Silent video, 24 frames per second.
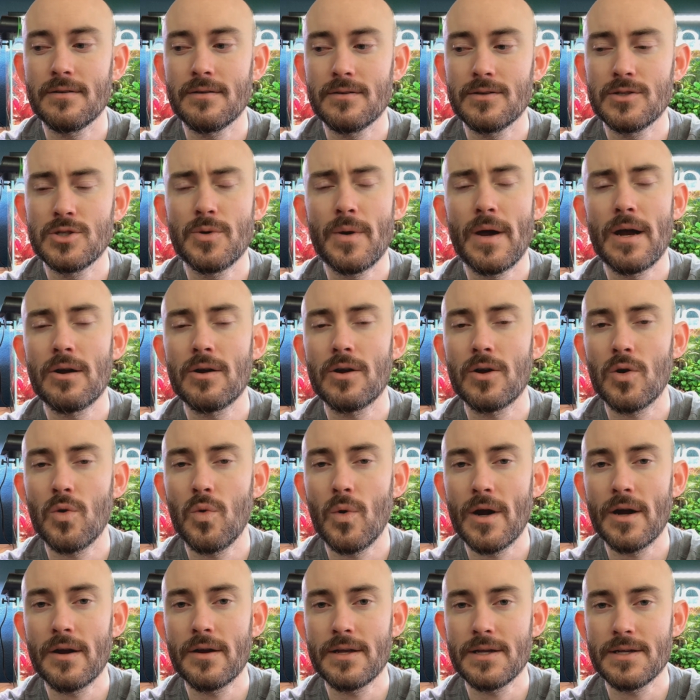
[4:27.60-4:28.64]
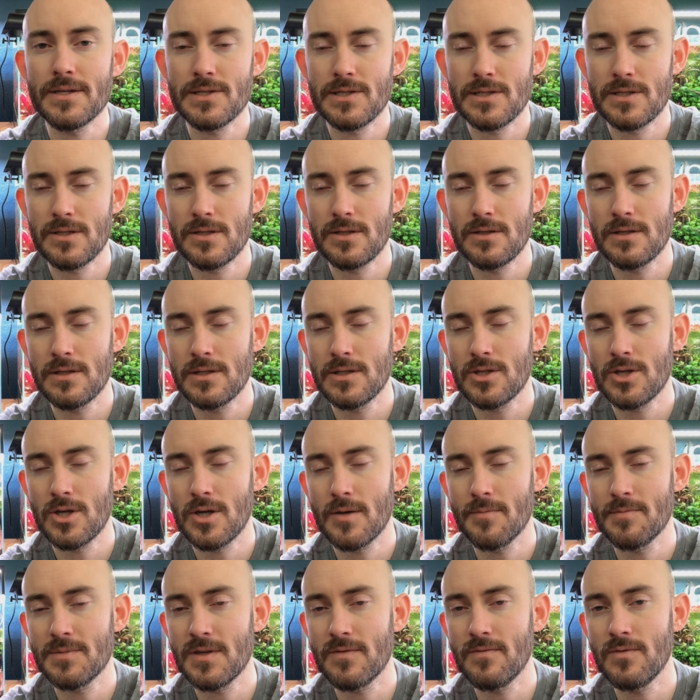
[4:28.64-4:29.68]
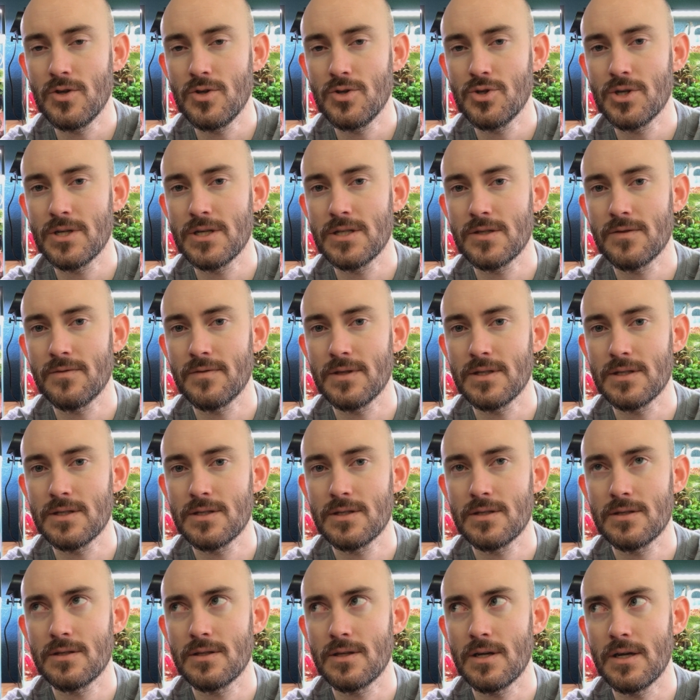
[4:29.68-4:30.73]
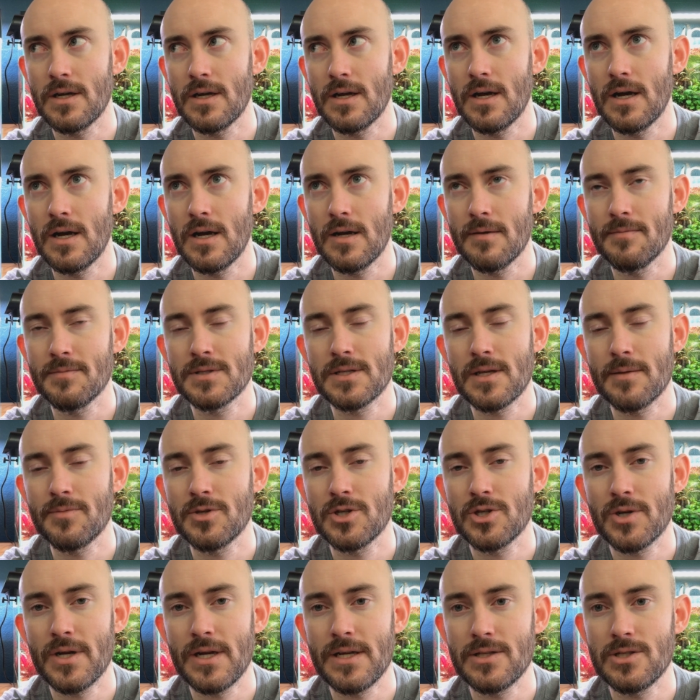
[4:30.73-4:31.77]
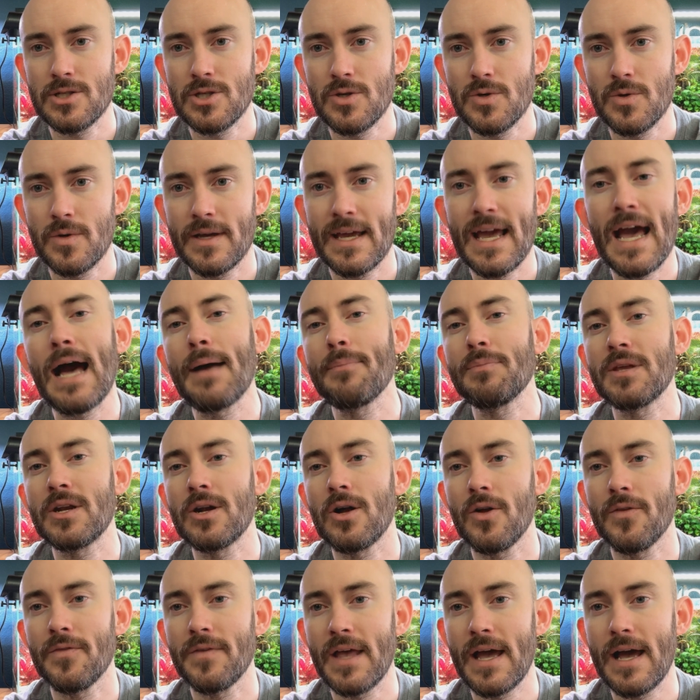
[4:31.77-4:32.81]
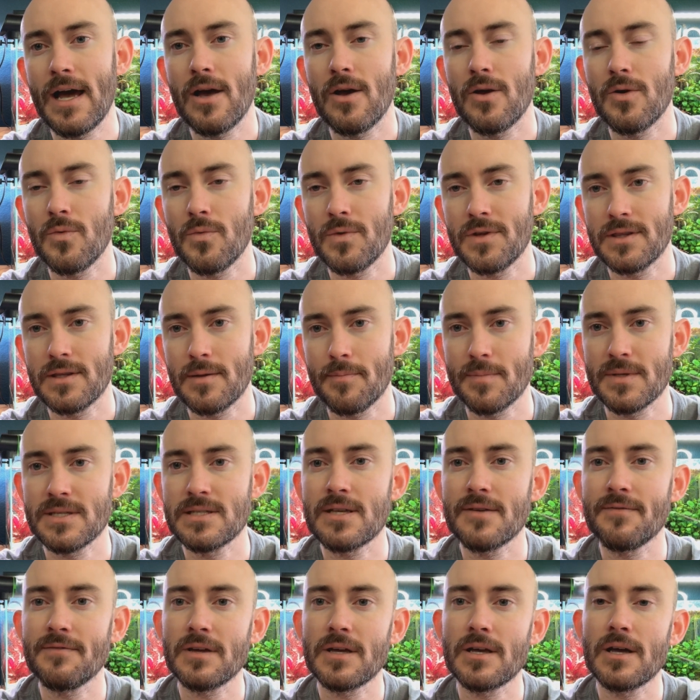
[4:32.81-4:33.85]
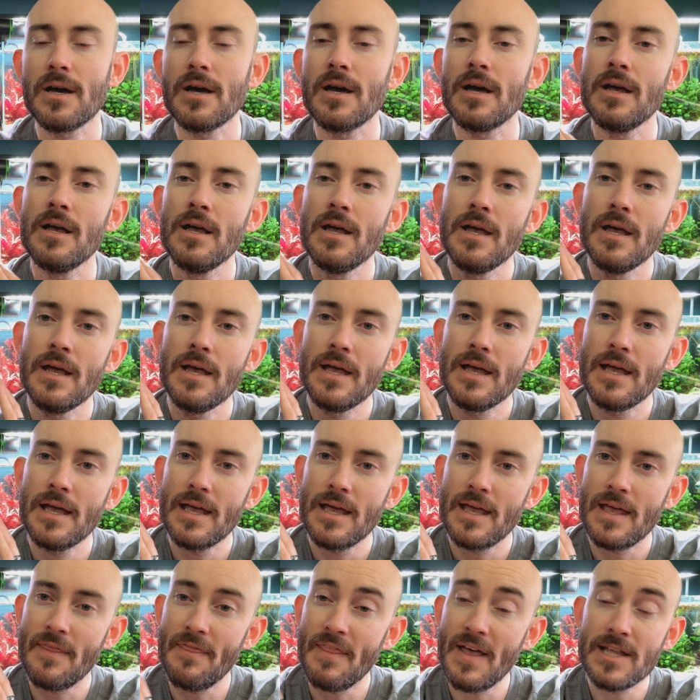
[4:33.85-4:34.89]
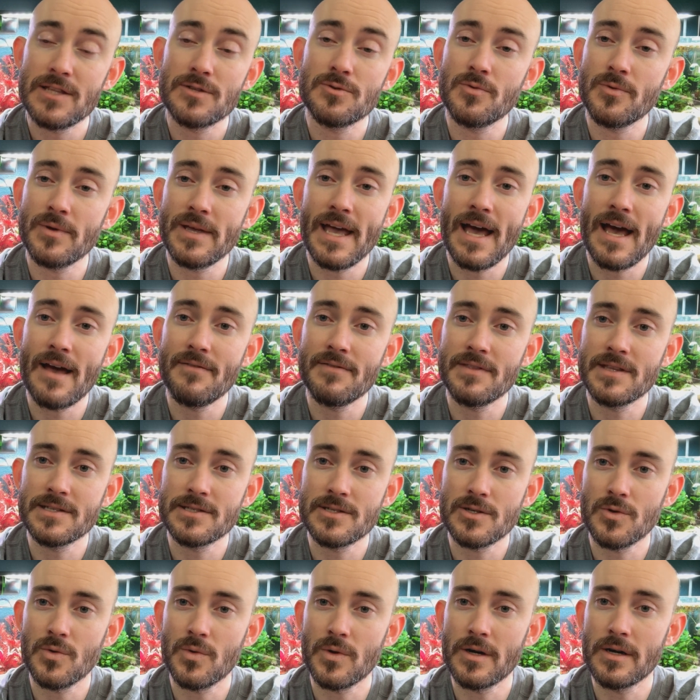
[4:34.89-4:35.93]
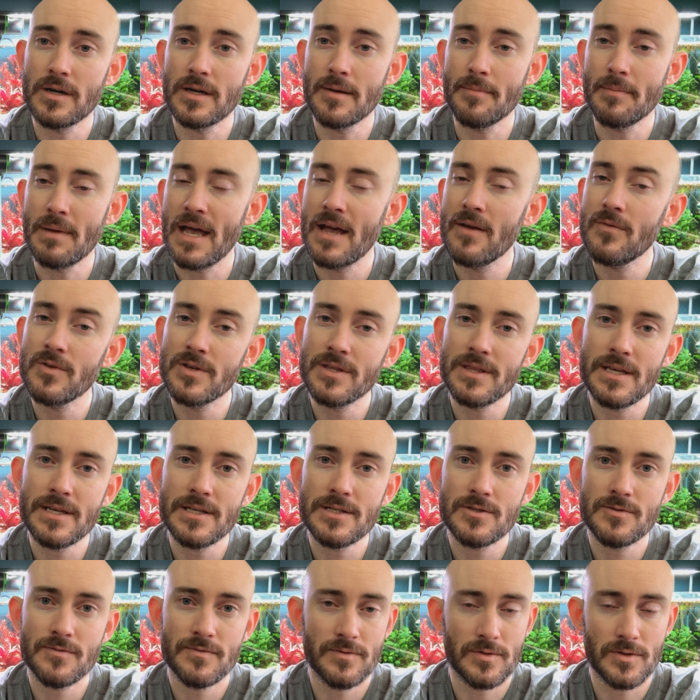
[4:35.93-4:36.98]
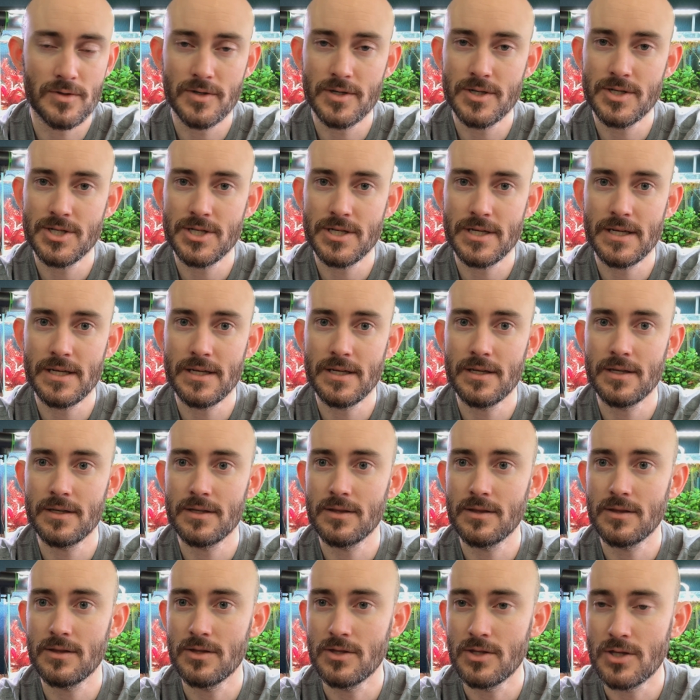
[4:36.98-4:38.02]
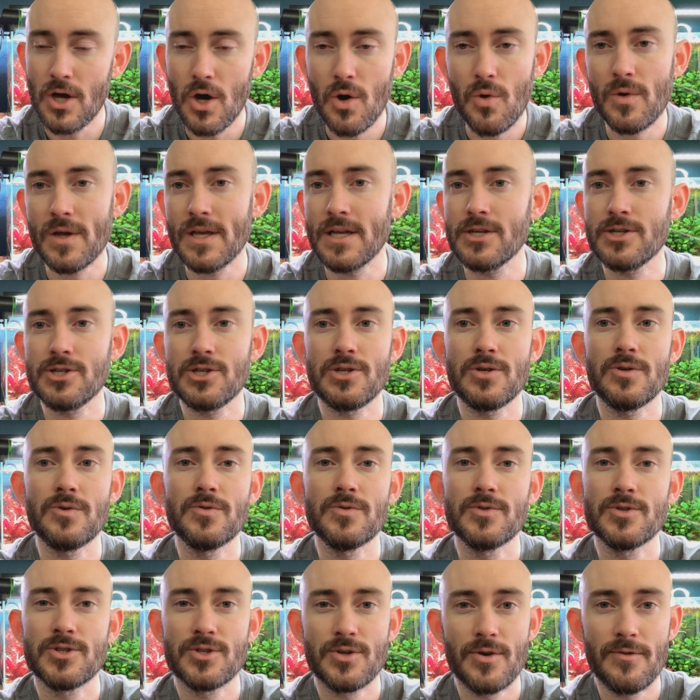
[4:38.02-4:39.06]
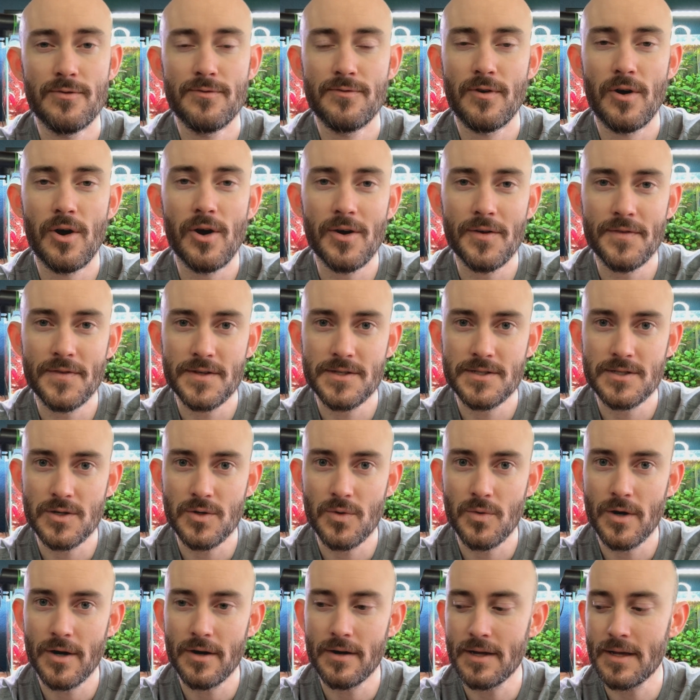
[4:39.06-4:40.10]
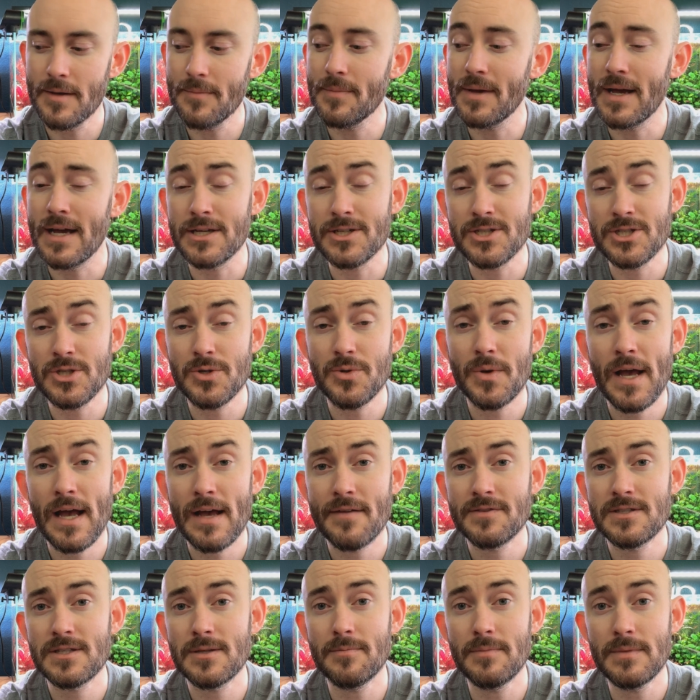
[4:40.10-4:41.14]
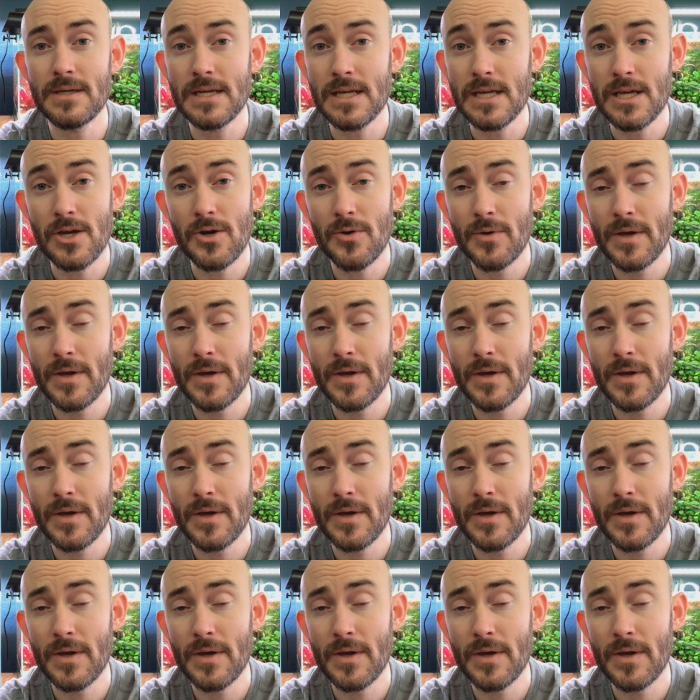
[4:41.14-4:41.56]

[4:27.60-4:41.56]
2-Hour Aquarius in terms of nutrients for the substrate to cap it all down with the Pacifica. And that's what we have in this aquarium. Everything's flourishing, no issues so far in this aquarium. I do have some Neo